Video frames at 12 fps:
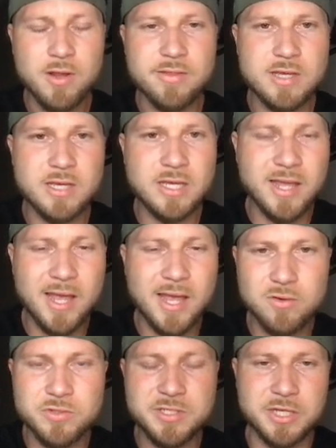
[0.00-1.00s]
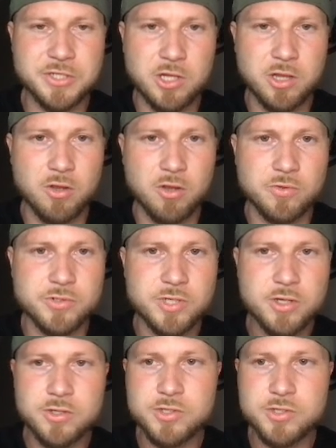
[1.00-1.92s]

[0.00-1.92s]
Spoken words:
the candlestick to close.